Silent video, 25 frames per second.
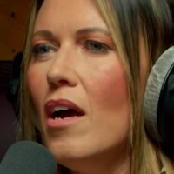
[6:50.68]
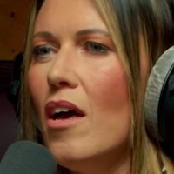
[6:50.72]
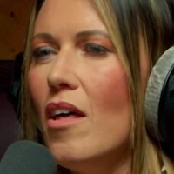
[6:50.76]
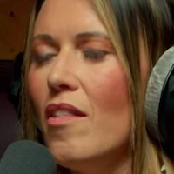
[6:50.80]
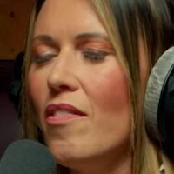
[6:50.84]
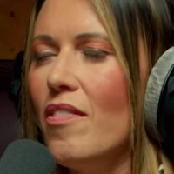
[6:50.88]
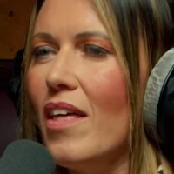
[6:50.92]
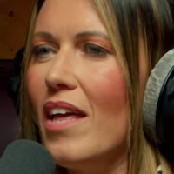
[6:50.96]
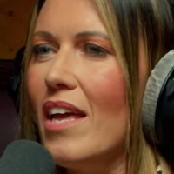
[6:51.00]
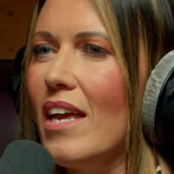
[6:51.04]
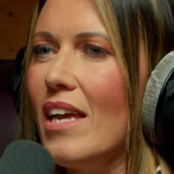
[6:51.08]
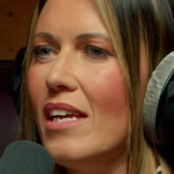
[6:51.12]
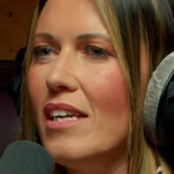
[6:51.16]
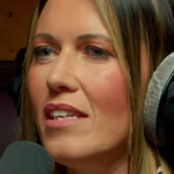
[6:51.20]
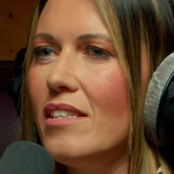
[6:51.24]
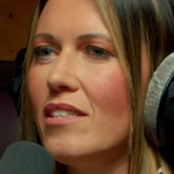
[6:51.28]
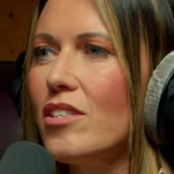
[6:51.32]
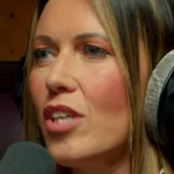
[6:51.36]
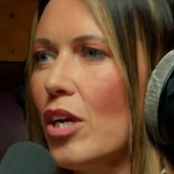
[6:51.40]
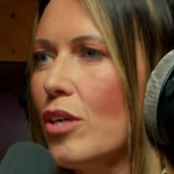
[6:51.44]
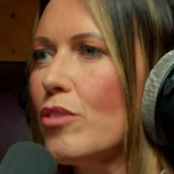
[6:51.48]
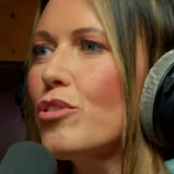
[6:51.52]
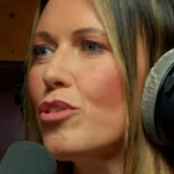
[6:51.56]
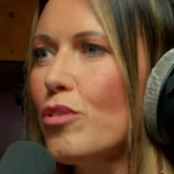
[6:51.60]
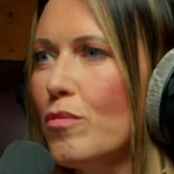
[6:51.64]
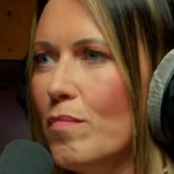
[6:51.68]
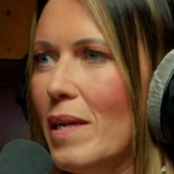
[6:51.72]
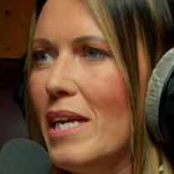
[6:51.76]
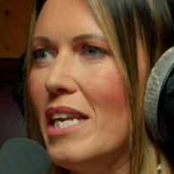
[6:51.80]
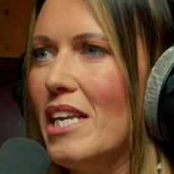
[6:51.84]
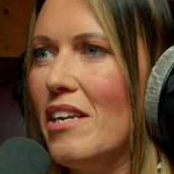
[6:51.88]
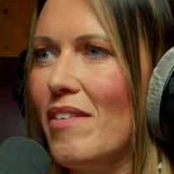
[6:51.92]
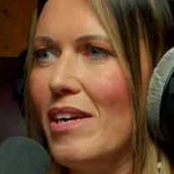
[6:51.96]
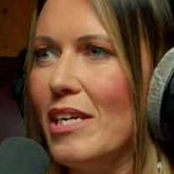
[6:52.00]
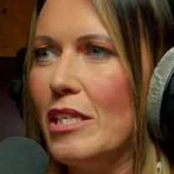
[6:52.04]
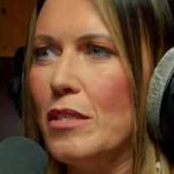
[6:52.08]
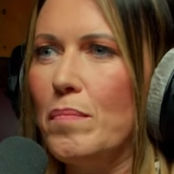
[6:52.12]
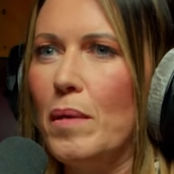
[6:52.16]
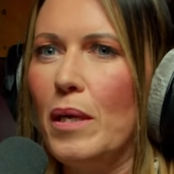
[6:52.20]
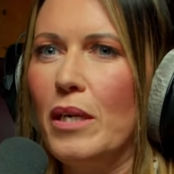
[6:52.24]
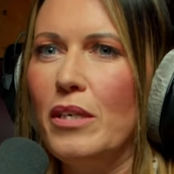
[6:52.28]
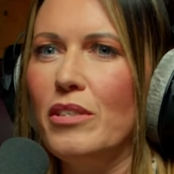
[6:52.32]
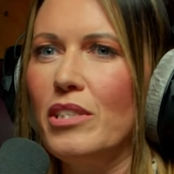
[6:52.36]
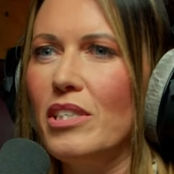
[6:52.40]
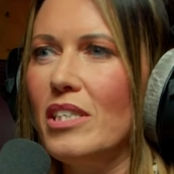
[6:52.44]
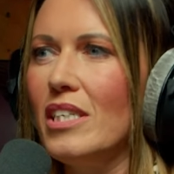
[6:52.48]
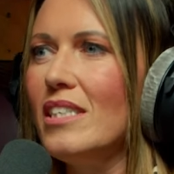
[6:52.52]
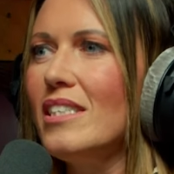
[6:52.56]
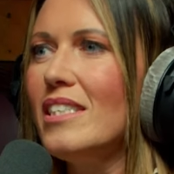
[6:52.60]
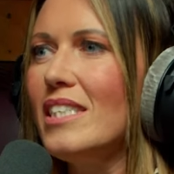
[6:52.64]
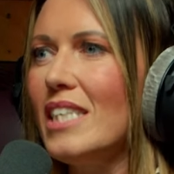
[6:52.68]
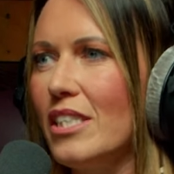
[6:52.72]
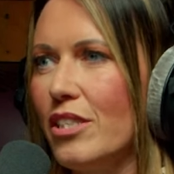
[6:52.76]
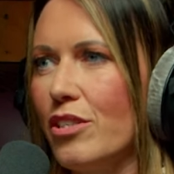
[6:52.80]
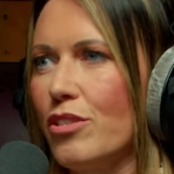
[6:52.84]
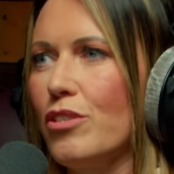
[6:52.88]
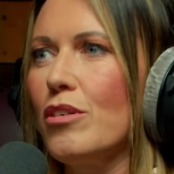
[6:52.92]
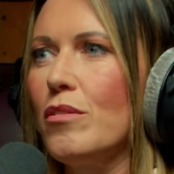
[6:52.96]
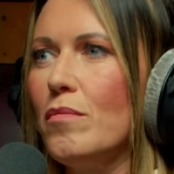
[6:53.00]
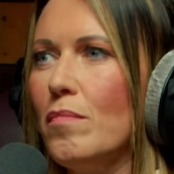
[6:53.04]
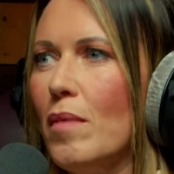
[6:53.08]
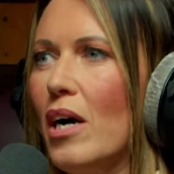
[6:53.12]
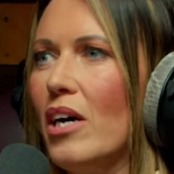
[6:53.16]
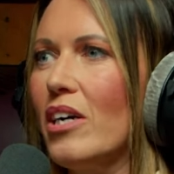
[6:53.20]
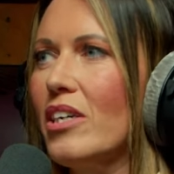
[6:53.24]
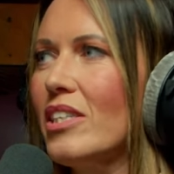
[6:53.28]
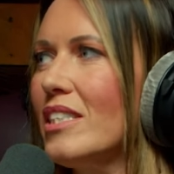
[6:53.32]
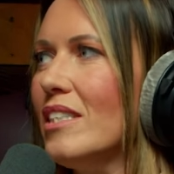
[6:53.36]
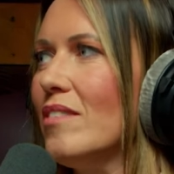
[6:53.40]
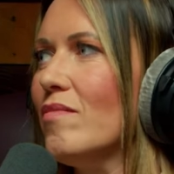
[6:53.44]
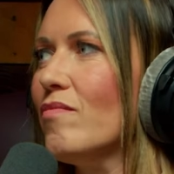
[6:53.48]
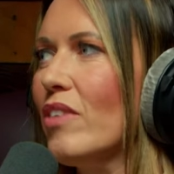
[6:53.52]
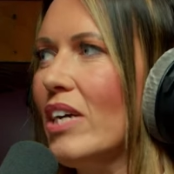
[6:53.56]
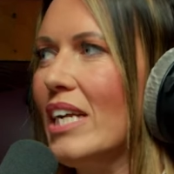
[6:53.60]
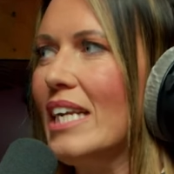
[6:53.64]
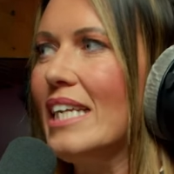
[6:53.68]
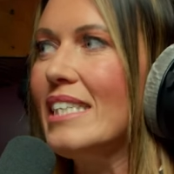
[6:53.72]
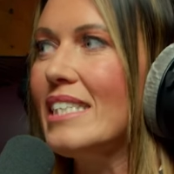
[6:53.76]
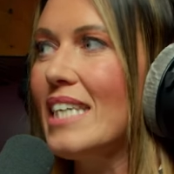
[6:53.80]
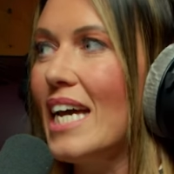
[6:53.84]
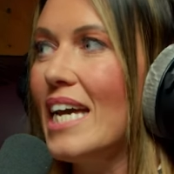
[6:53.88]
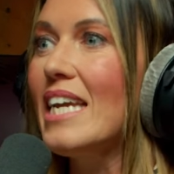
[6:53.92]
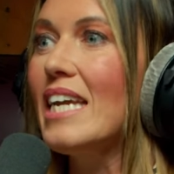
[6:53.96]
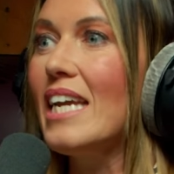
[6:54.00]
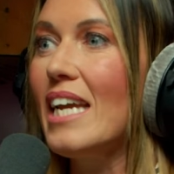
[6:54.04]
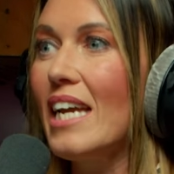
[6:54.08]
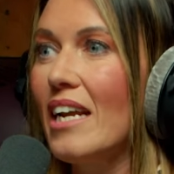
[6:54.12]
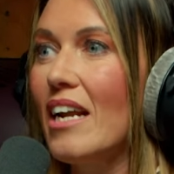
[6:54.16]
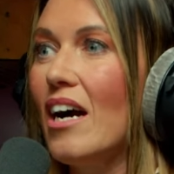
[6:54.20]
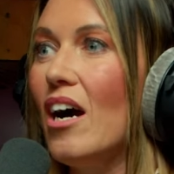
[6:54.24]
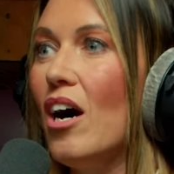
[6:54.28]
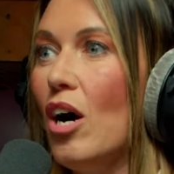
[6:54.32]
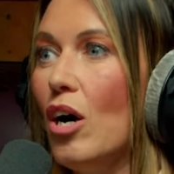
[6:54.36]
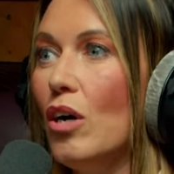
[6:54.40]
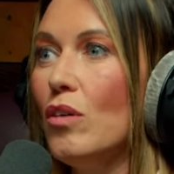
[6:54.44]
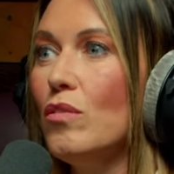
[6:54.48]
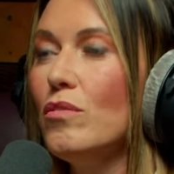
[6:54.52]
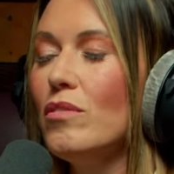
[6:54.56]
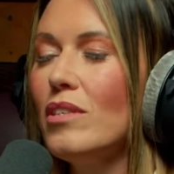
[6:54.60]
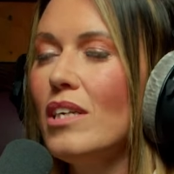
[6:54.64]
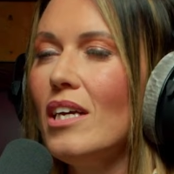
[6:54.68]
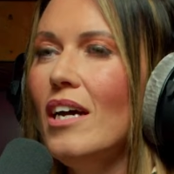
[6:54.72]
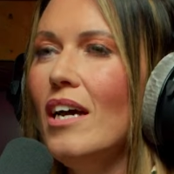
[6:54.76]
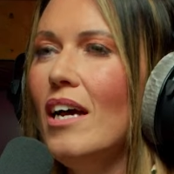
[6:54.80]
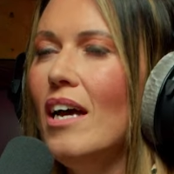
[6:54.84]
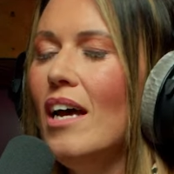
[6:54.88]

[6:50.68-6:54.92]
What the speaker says: the social media explosion and digital marketing really taking a hold.